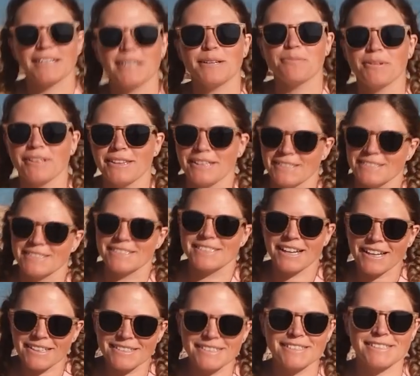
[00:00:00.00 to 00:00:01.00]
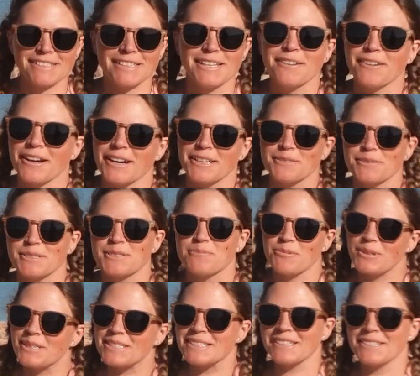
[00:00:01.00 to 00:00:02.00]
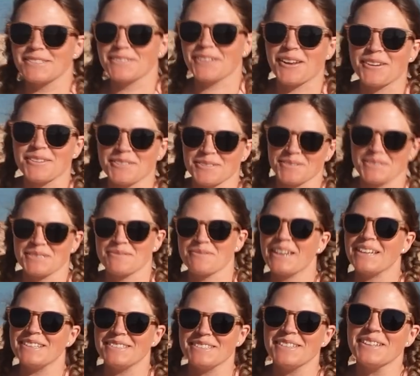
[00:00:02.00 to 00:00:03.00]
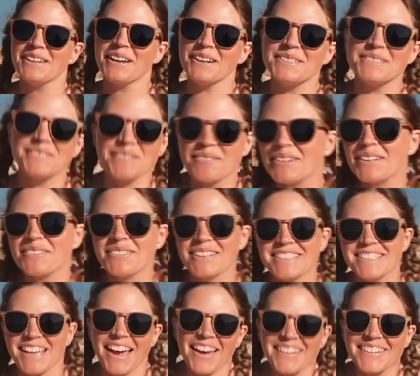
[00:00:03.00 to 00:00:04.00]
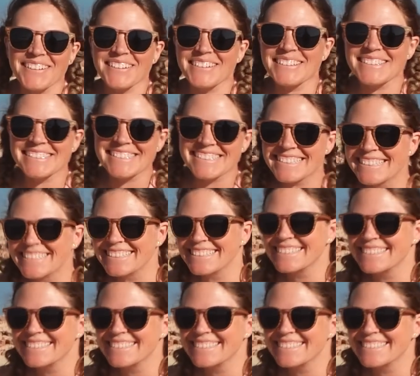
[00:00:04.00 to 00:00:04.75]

here, but there's tons of seagrass, which brings in the turtles, which means you can go swimming with turtles.